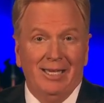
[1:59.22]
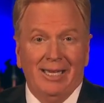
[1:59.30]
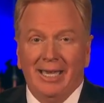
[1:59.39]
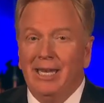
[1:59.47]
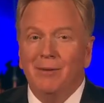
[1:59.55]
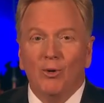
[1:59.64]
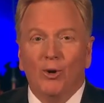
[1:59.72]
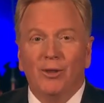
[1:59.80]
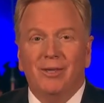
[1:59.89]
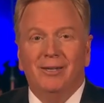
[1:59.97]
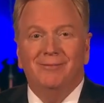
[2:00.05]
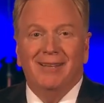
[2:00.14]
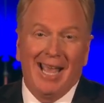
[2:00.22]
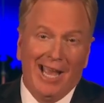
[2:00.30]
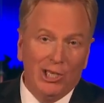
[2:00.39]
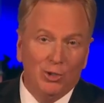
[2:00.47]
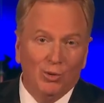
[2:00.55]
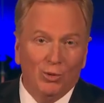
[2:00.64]
any more than
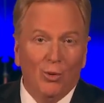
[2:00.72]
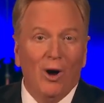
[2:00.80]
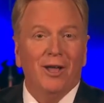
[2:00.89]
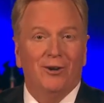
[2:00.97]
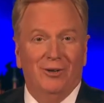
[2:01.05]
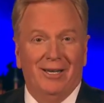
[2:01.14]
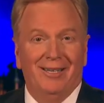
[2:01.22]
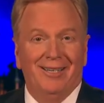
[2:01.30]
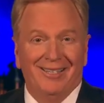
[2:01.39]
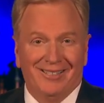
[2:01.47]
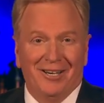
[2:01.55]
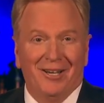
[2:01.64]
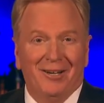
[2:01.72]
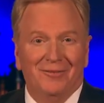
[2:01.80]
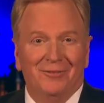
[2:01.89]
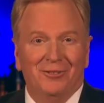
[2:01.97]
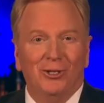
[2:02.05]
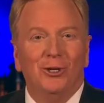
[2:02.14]
annual watering is
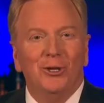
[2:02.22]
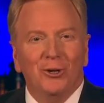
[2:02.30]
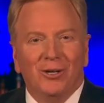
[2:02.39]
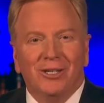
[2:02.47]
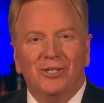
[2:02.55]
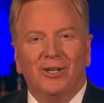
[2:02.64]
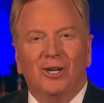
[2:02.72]
enough to nourish